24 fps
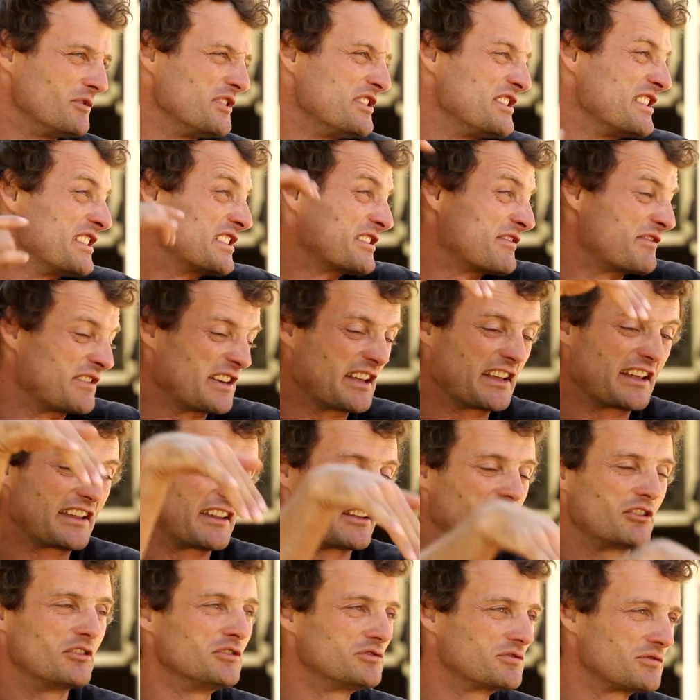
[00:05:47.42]
We just fly
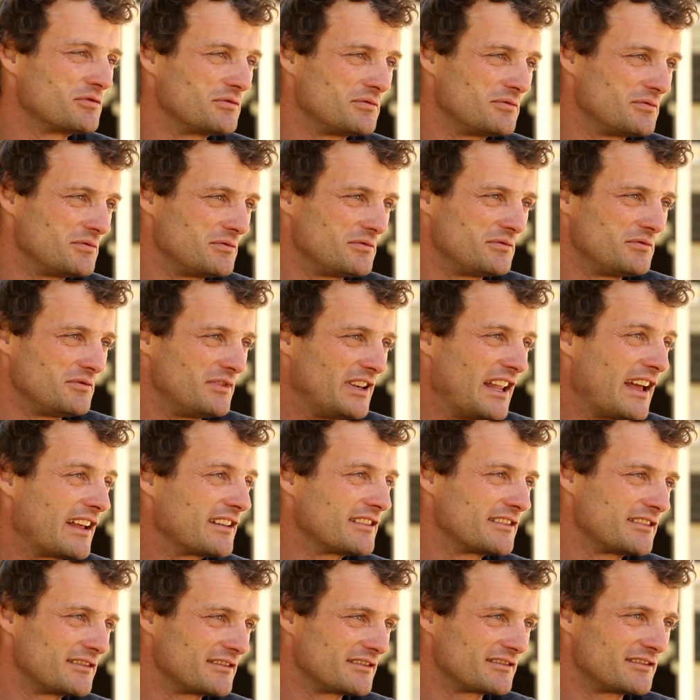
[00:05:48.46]
and go to
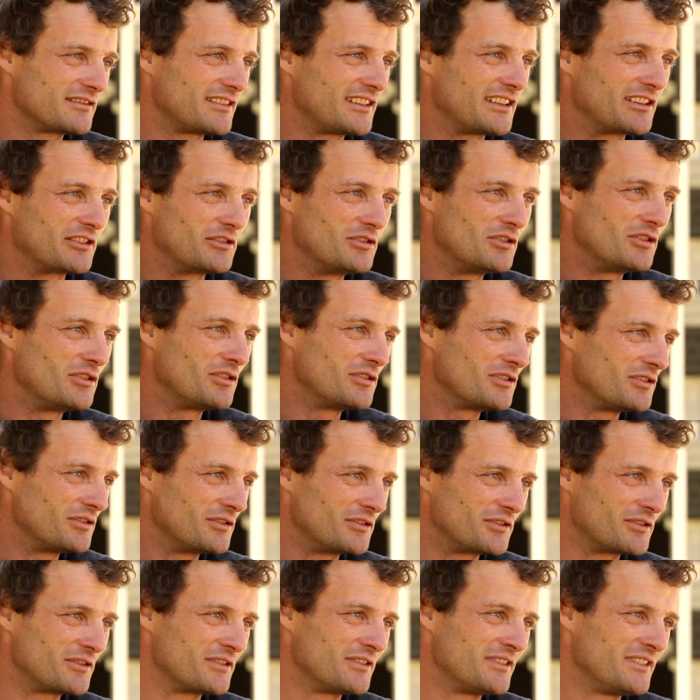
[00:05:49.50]
land and
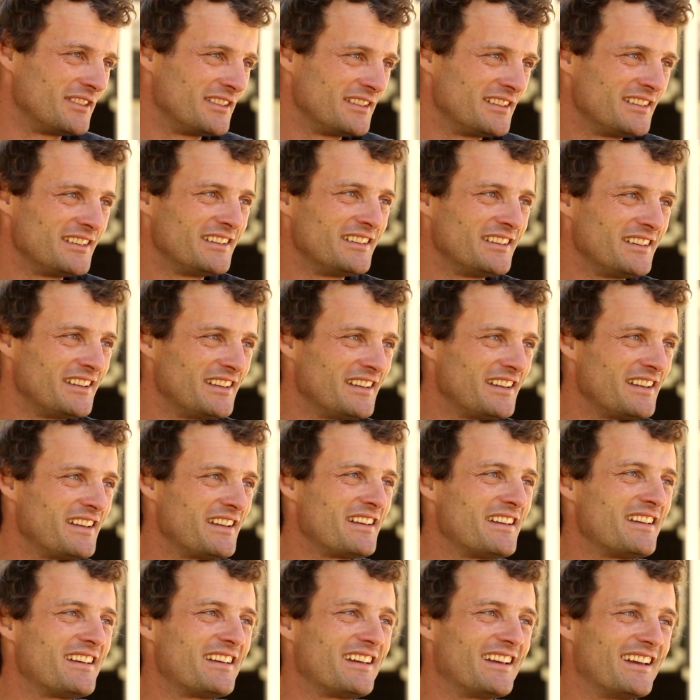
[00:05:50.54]
goal
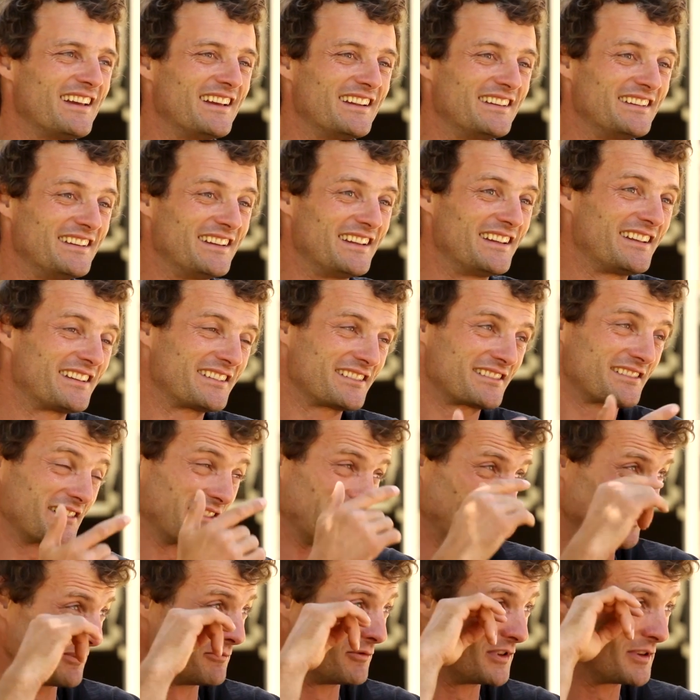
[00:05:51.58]
and then
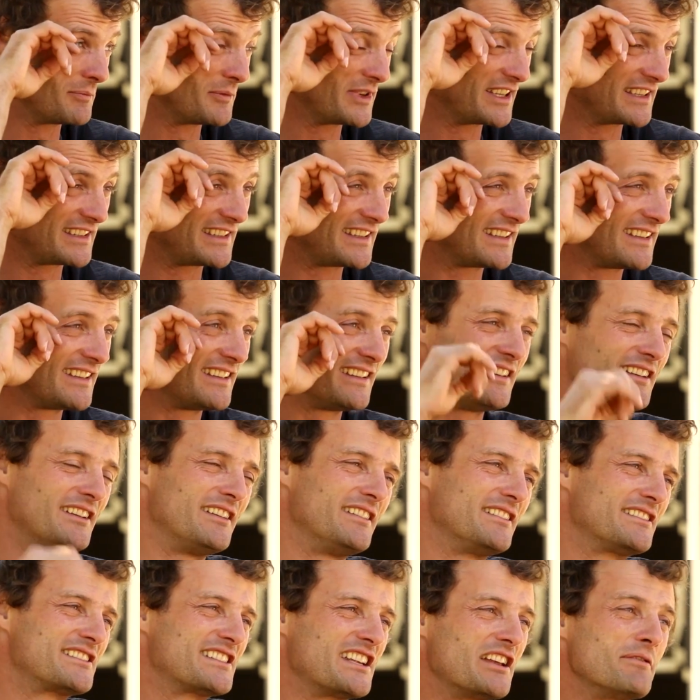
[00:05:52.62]
we meet
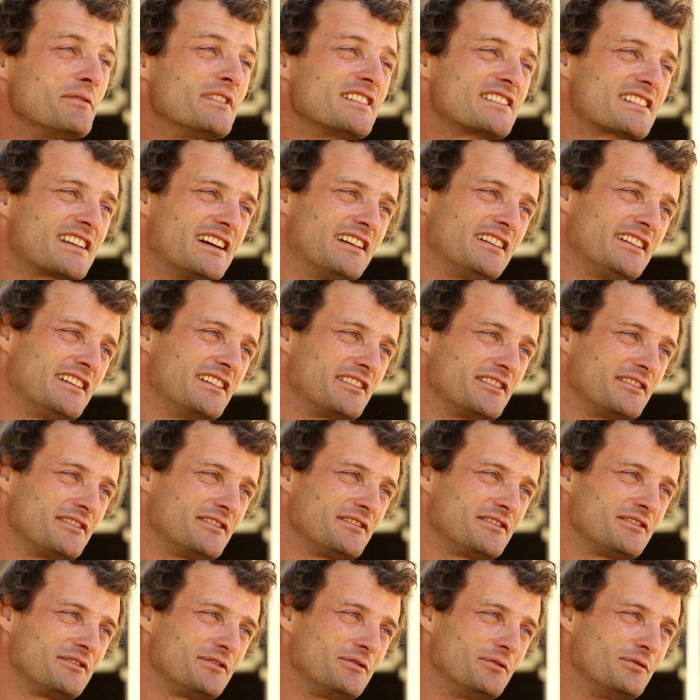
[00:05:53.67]
the Chevy Escaler.
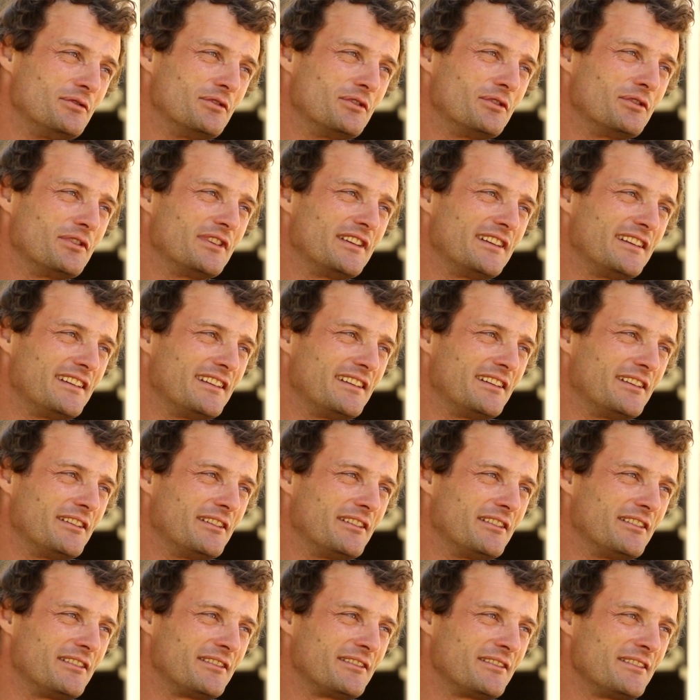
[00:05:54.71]
You know
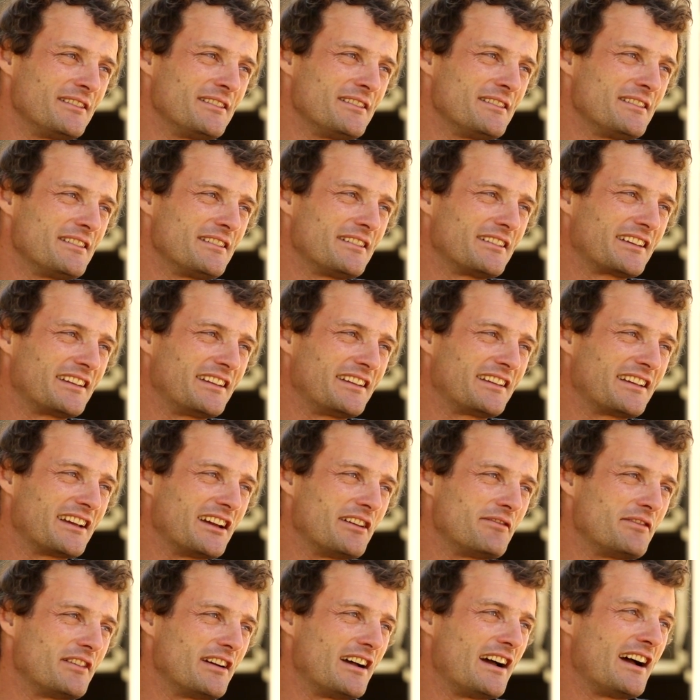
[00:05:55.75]
he
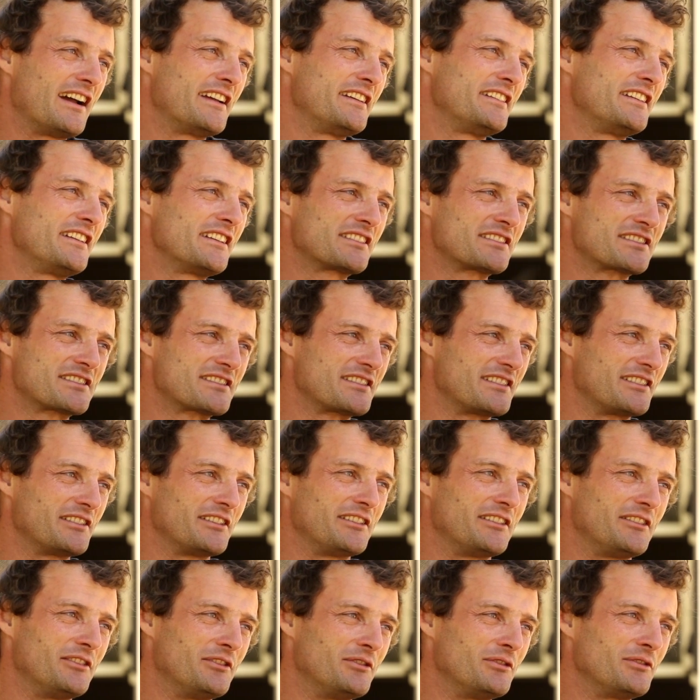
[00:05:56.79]
have Irex,
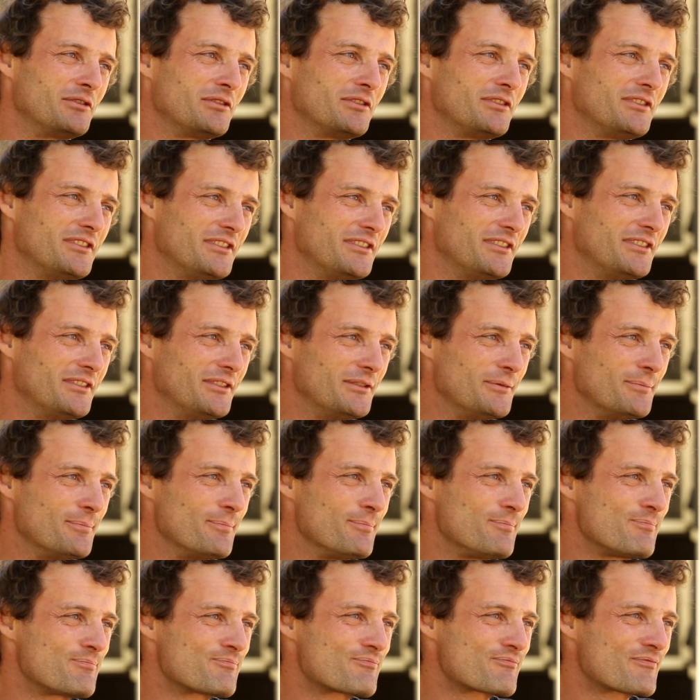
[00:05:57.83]
all
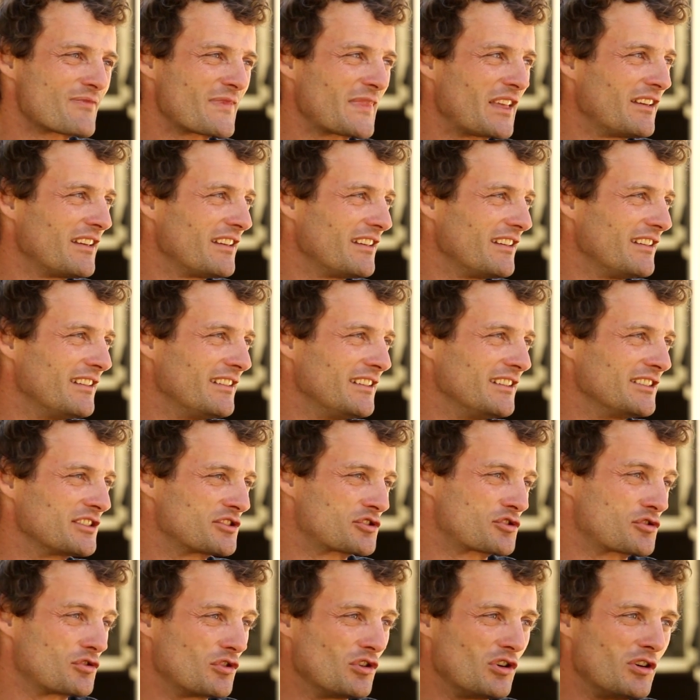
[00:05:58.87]

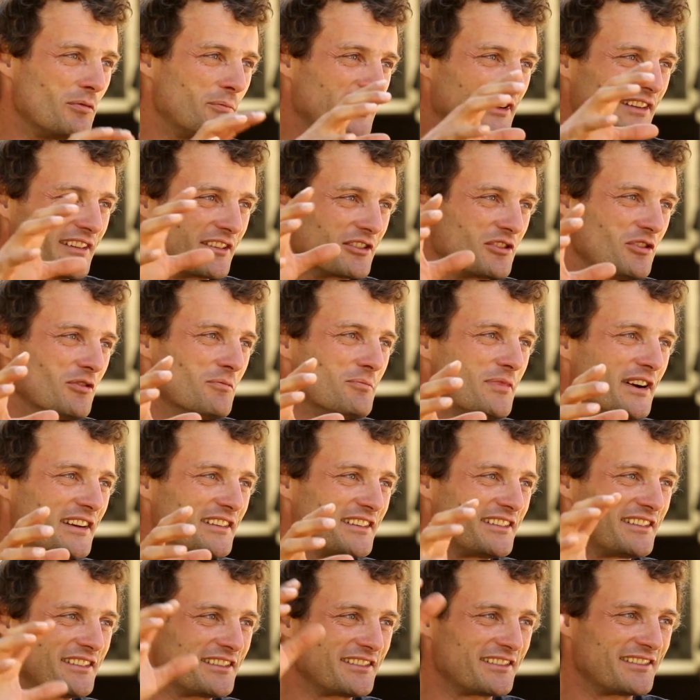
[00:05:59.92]
shop and
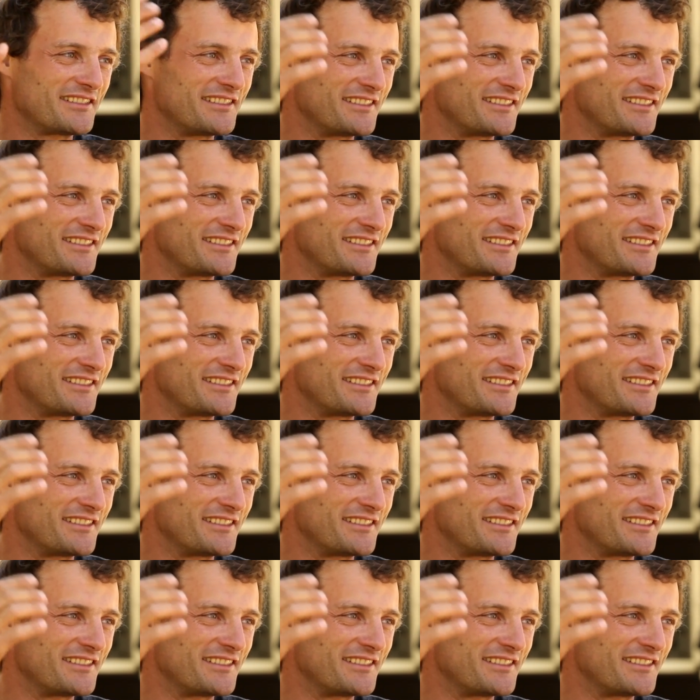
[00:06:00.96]
company.